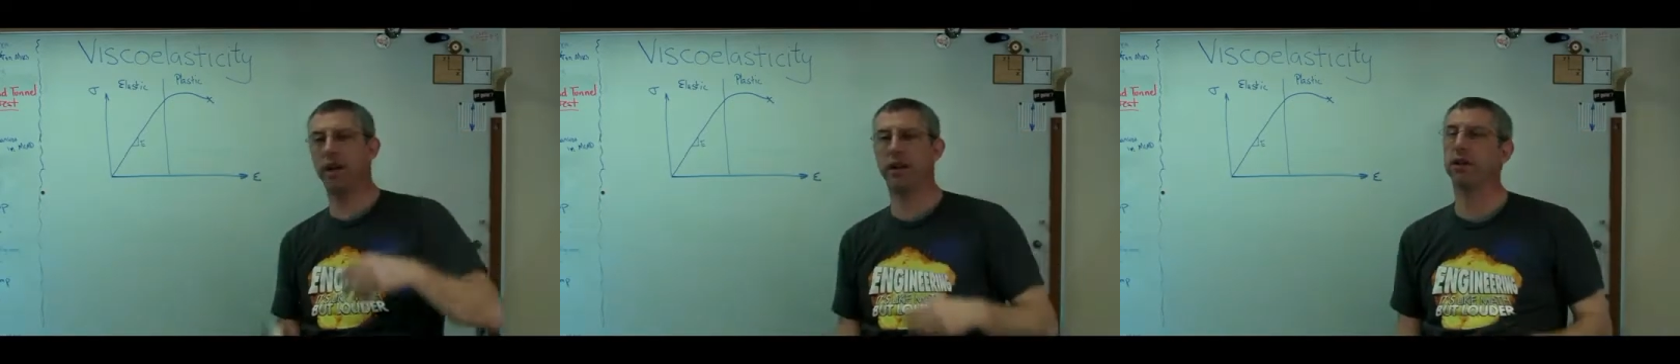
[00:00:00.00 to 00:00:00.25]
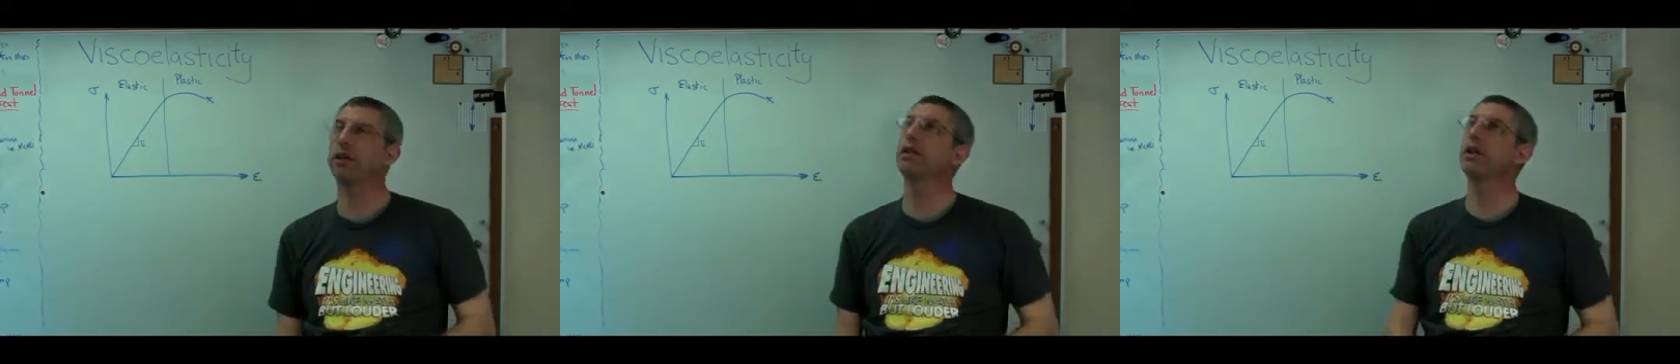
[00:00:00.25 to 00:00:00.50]
And
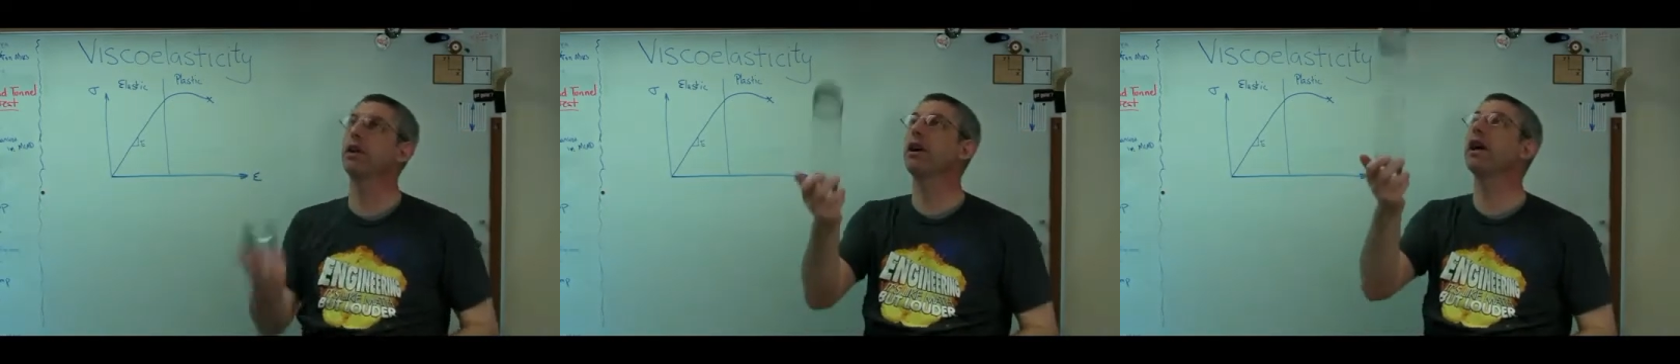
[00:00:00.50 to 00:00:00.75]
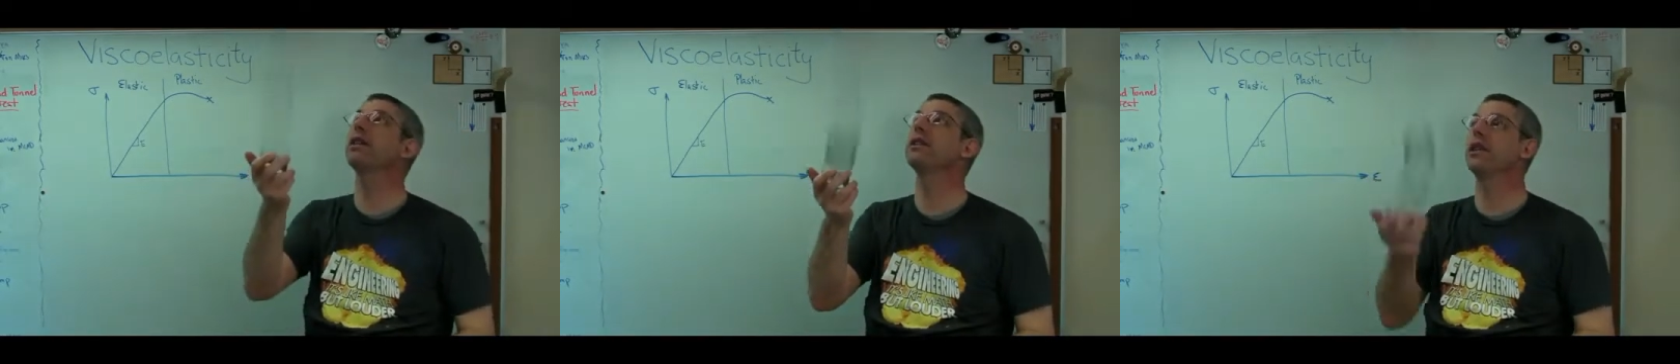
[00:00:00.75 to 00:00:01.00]
they're just the
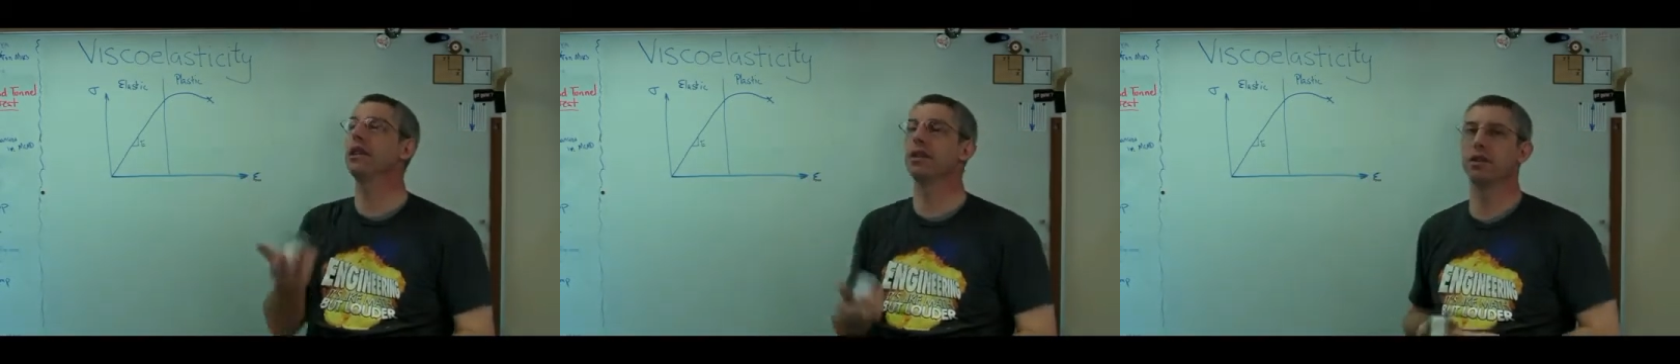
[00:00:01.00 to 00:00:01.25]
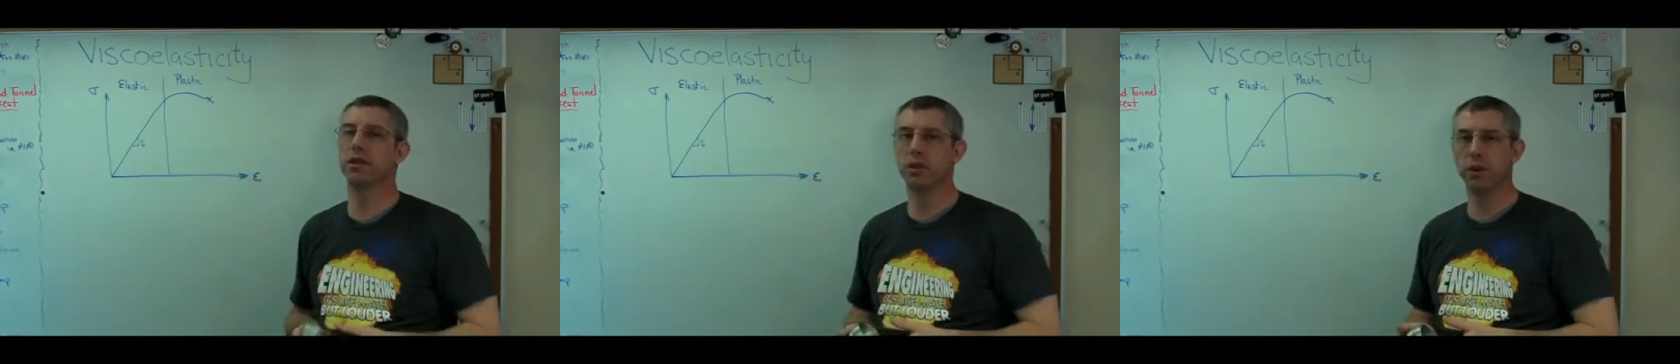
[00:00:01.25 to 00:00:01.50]
greatest
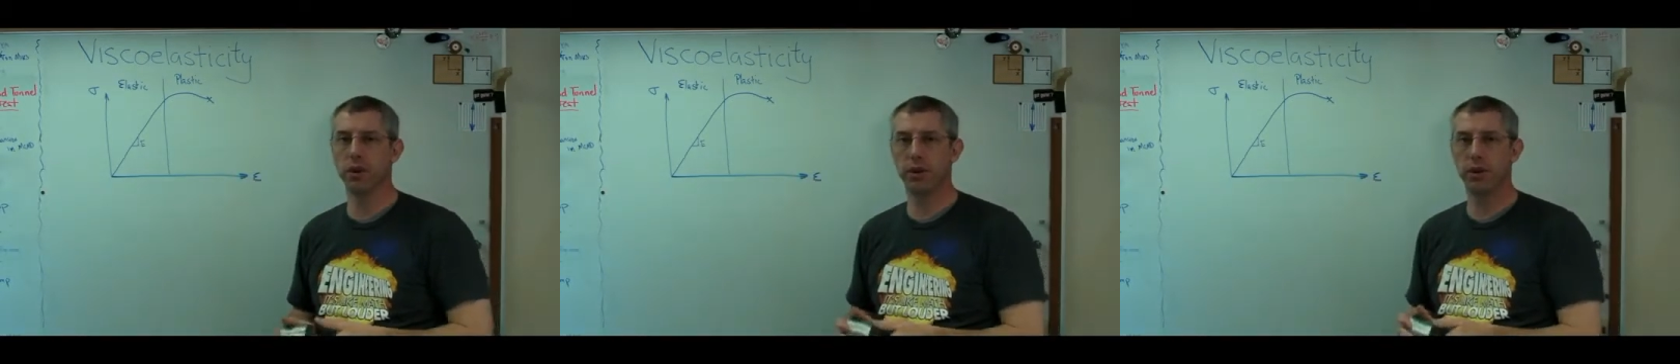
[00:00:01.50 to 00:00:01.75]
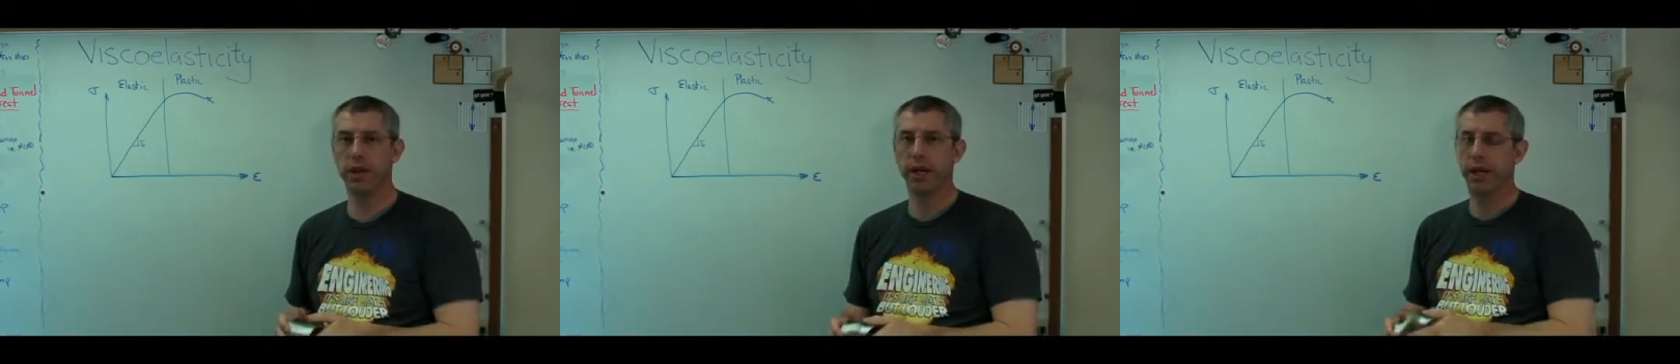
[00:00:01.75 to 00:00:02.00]
things in the
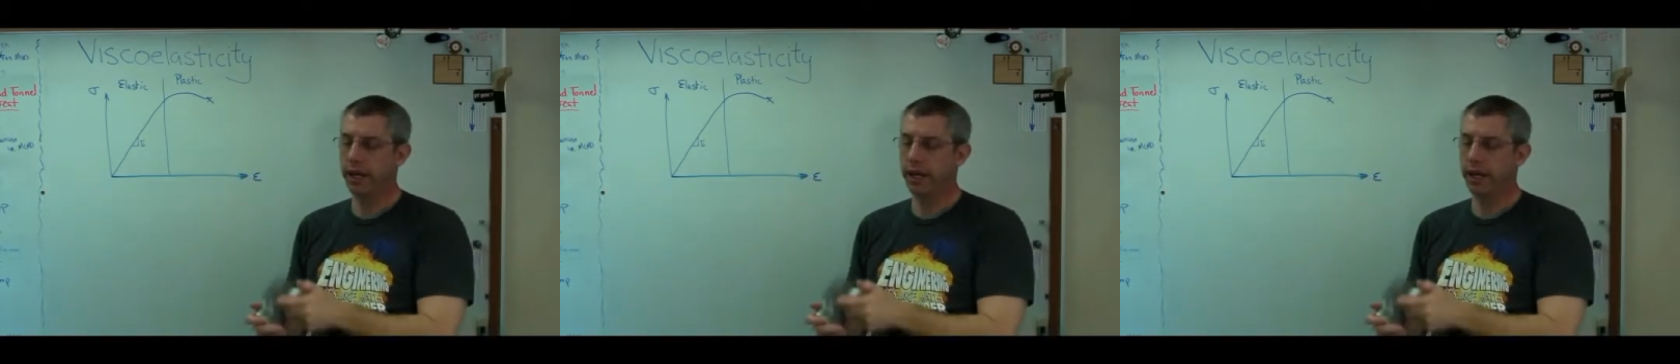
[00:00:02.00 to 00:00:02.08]
world.